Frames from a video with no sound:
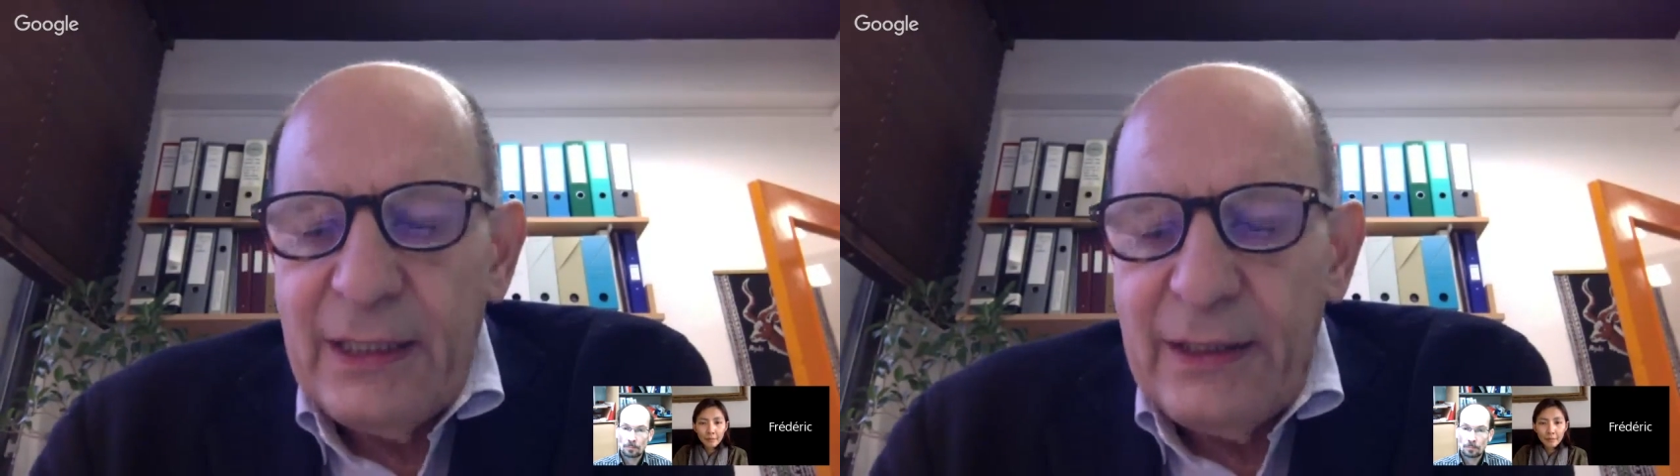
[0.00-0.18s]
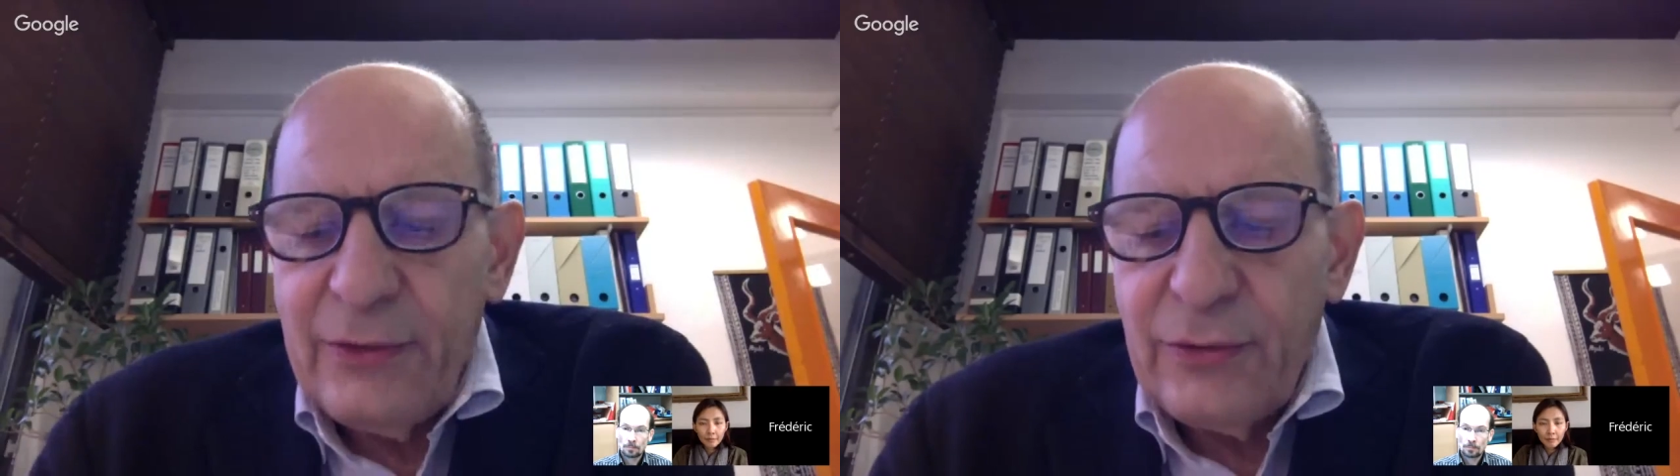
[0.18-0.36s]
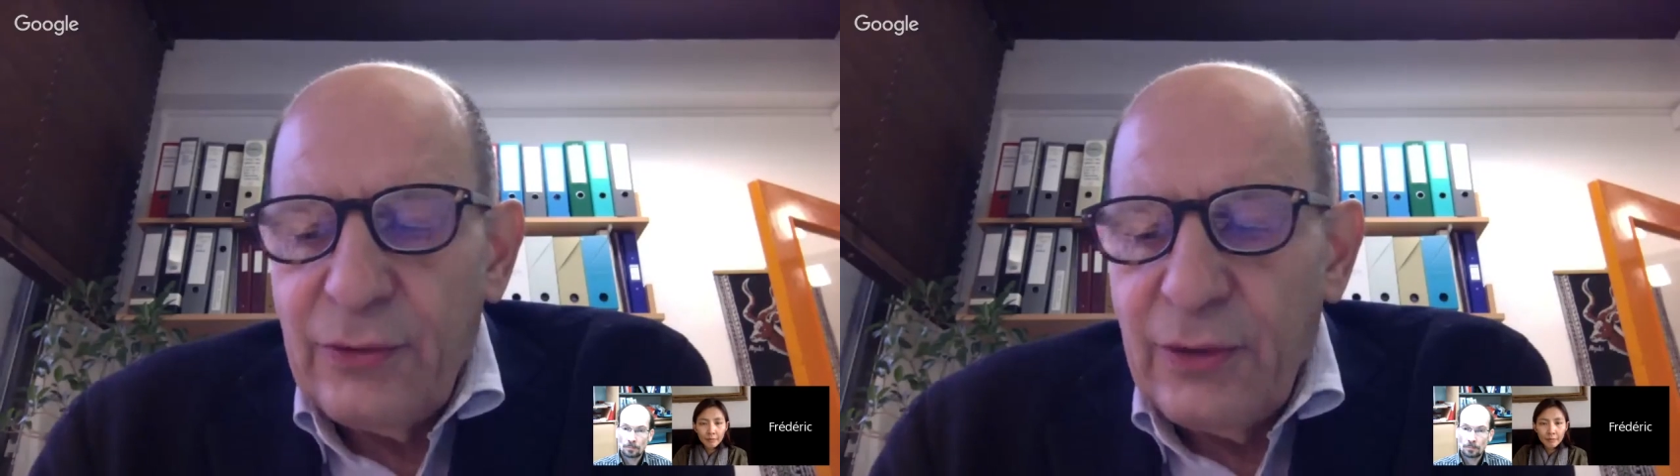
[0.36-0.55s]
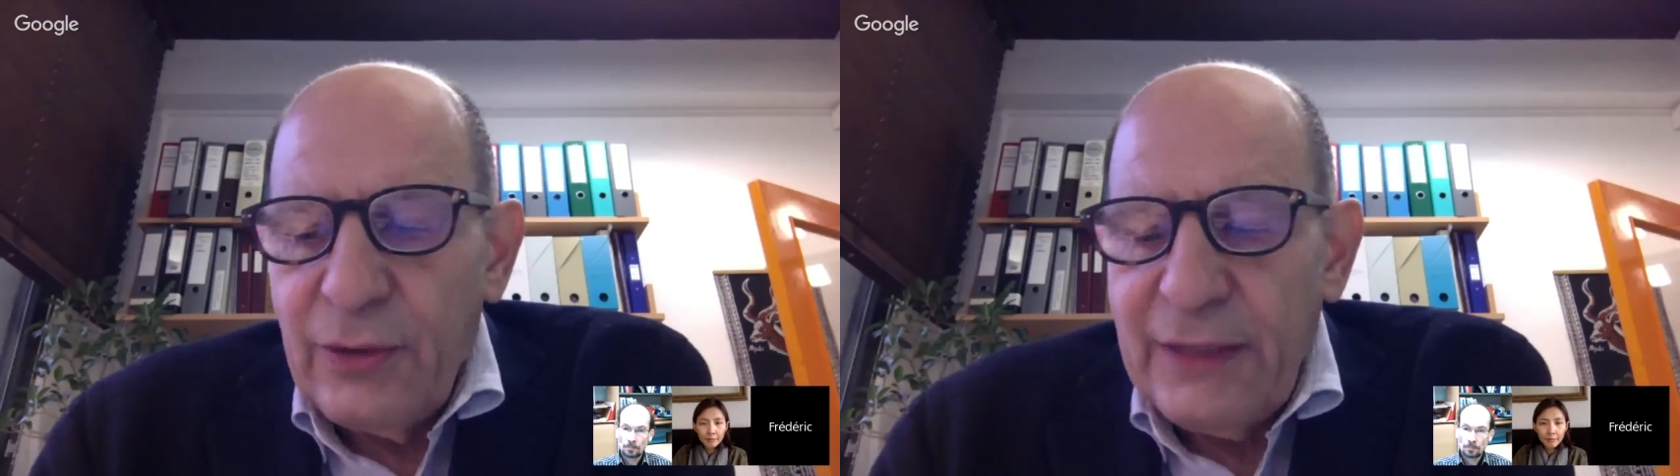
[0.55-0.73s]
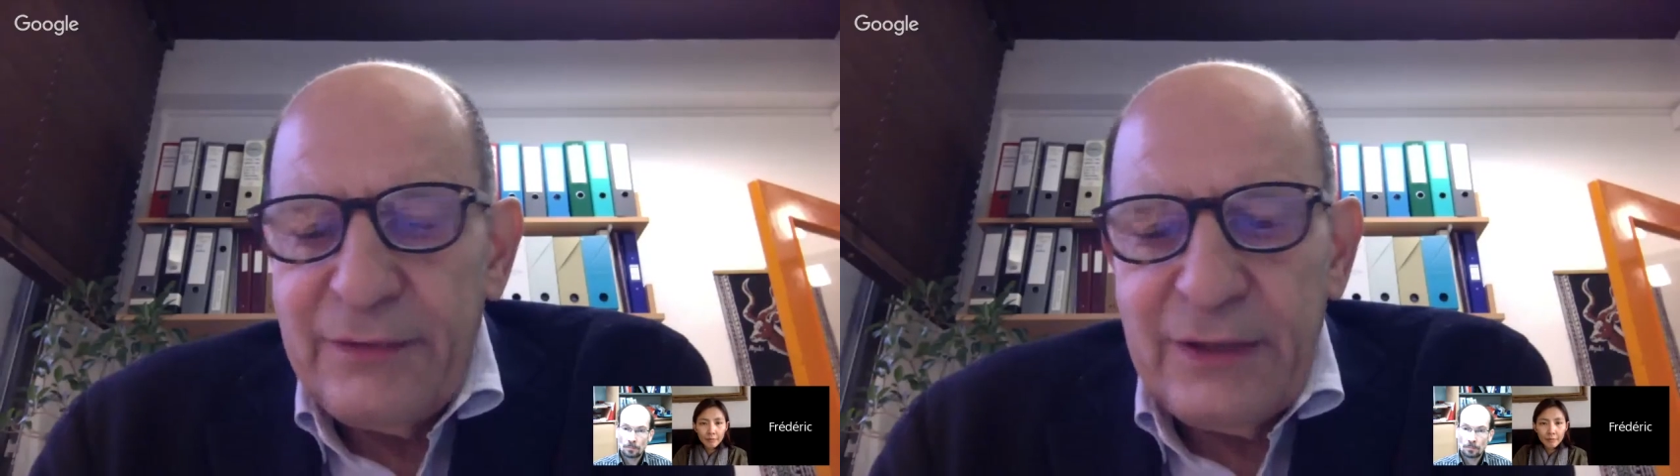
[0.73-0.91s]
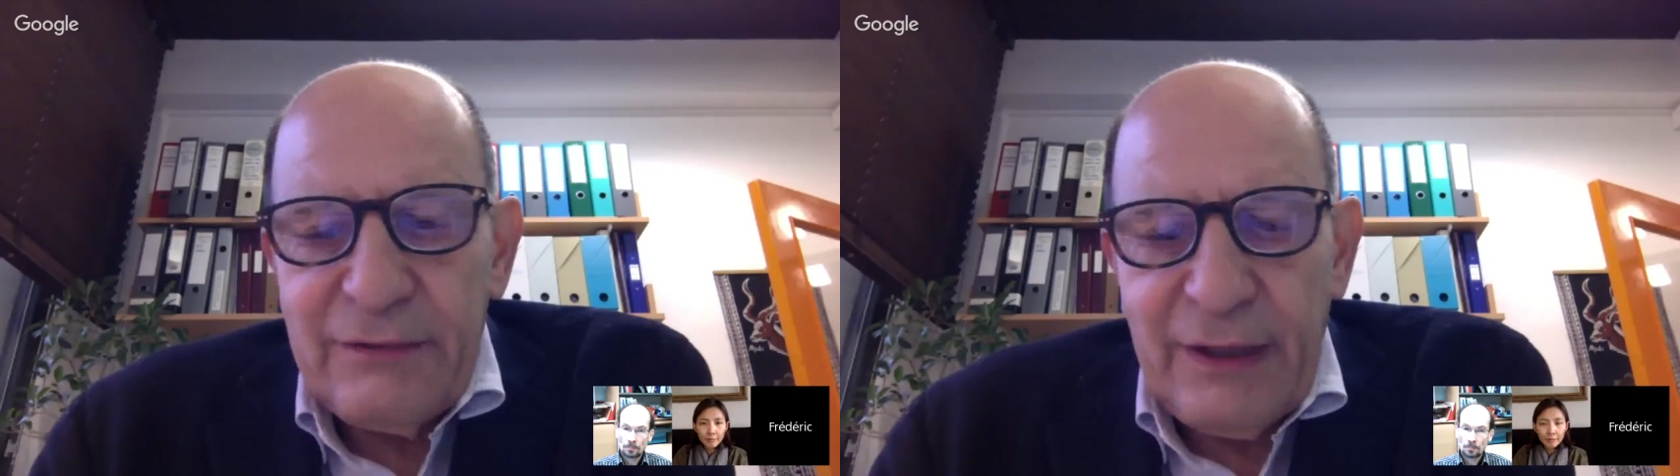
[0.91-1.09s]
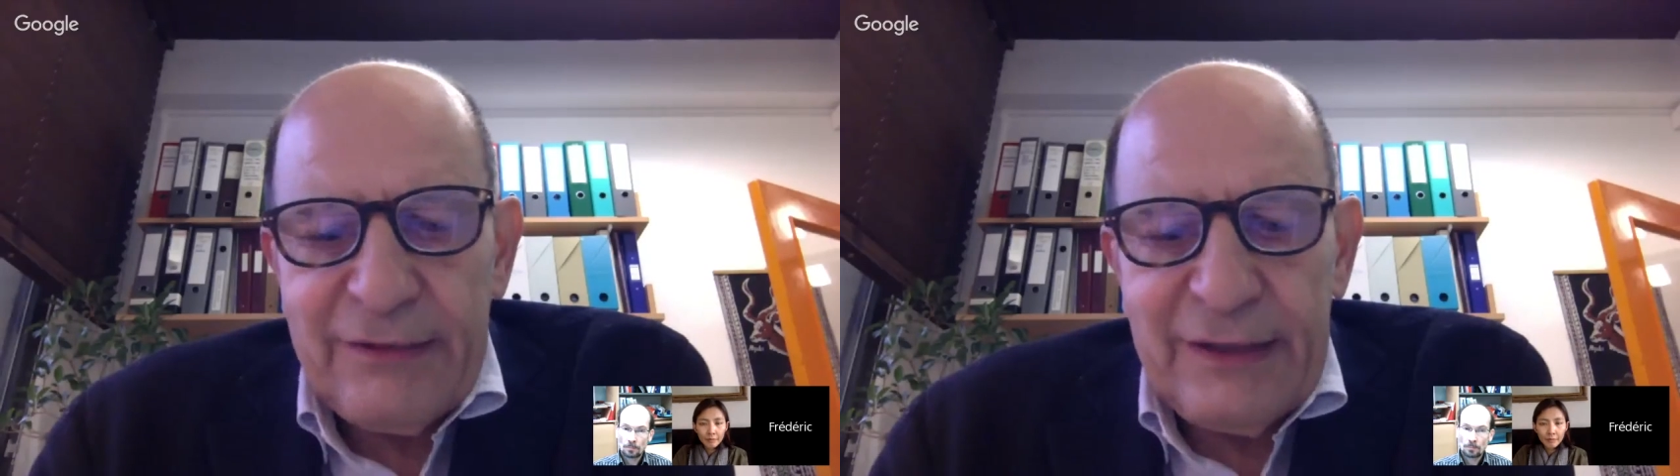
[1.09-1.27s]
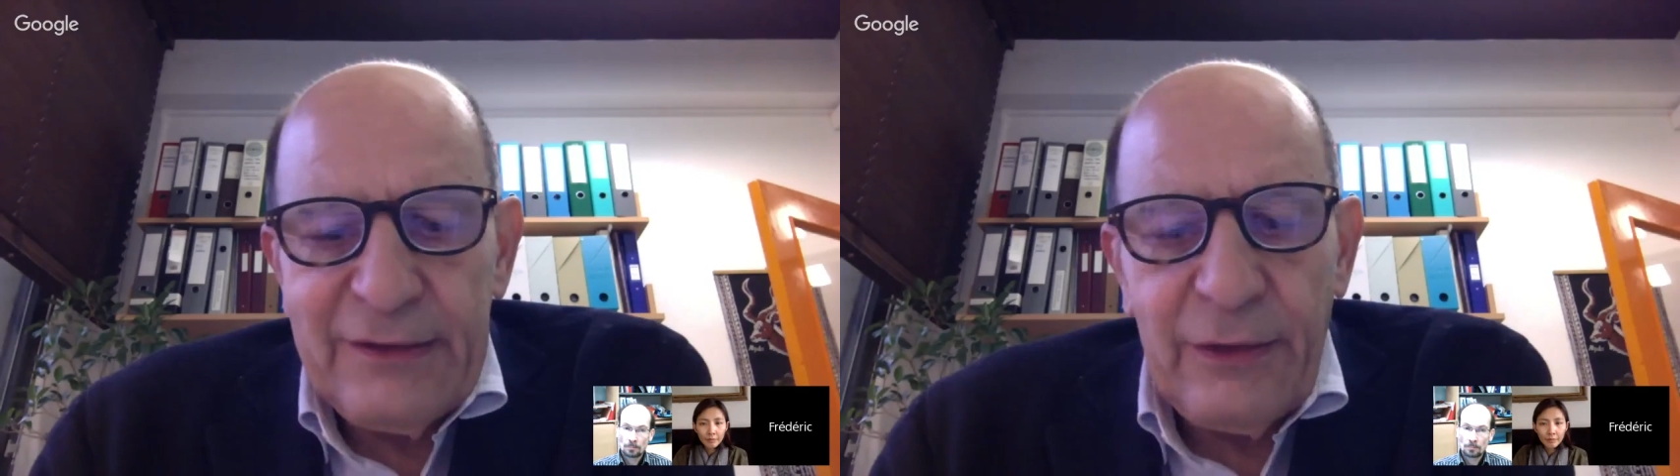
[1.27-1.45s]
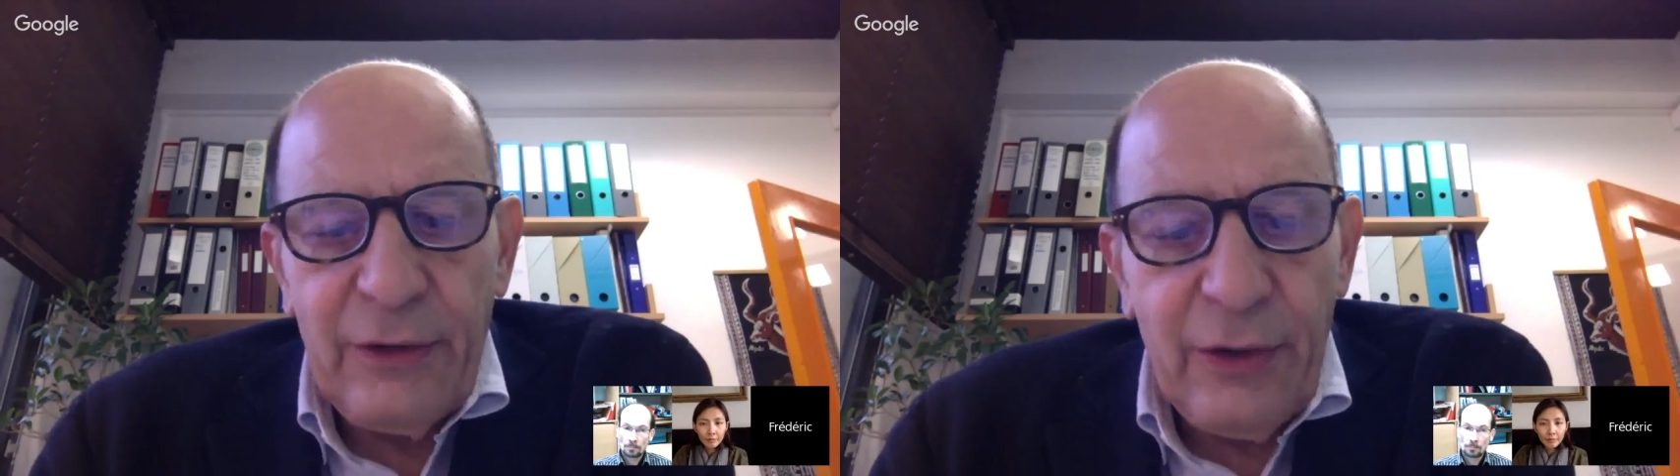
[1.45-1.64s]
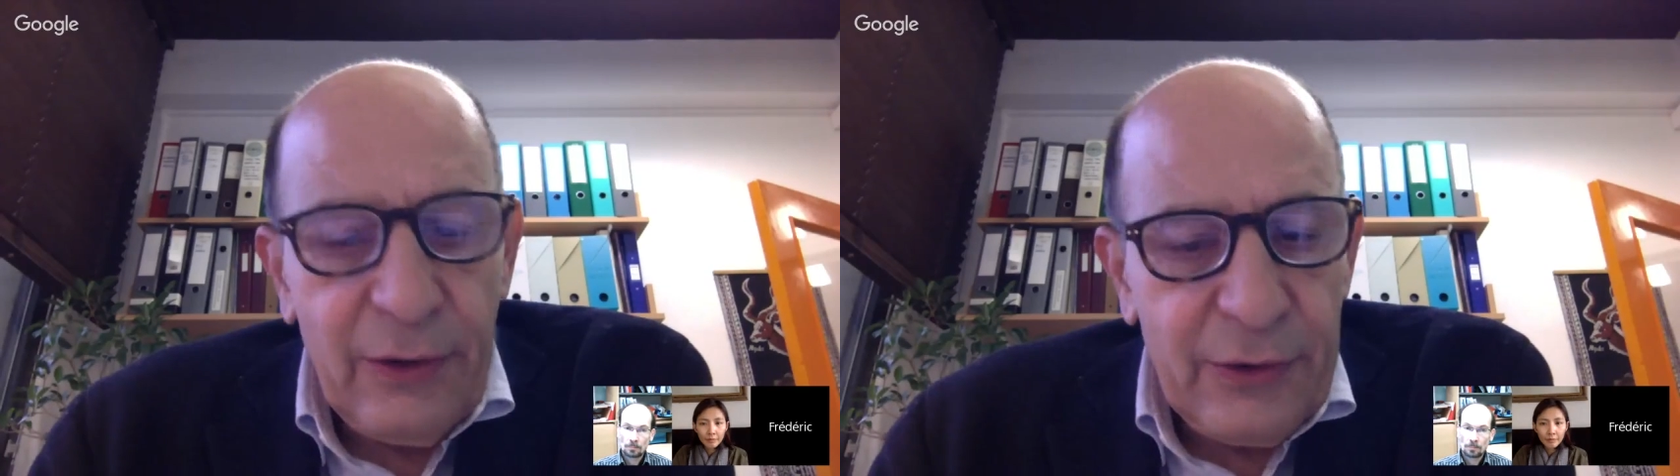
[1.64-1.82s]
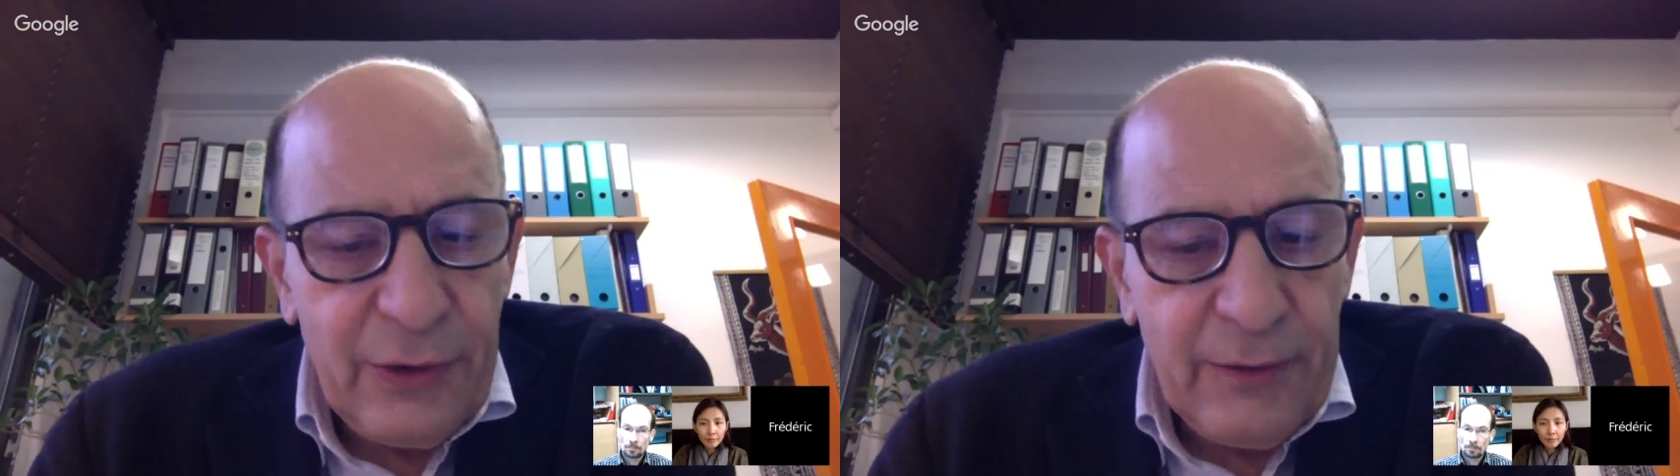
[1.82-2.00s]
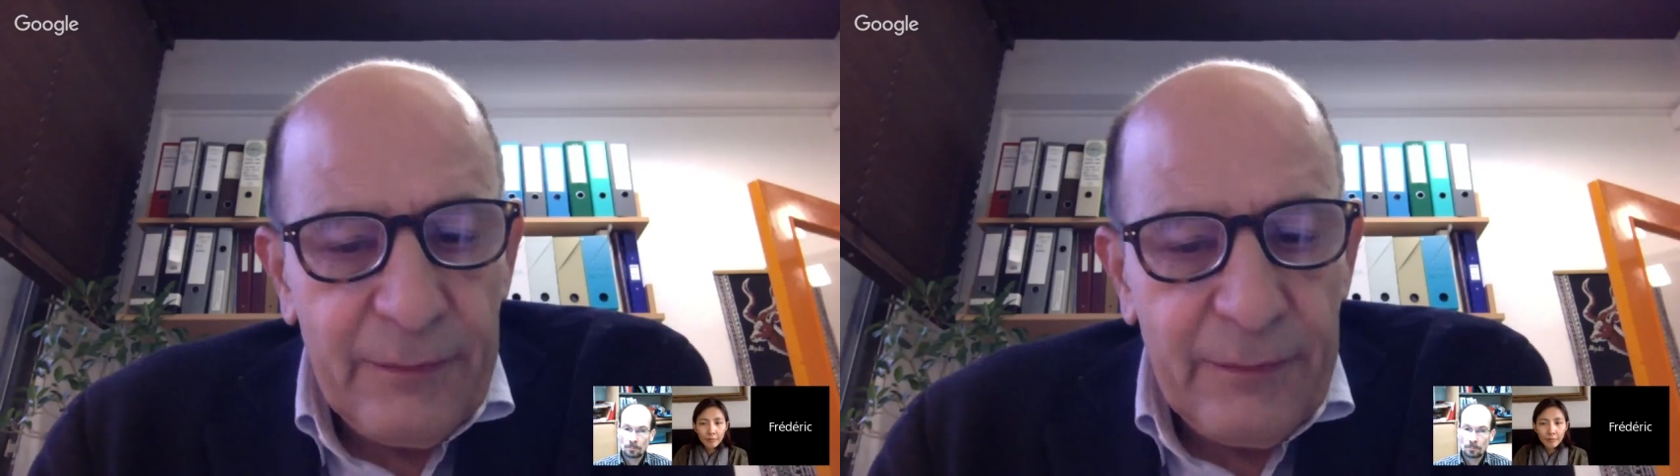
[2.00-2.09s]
to give this vaccine earlier,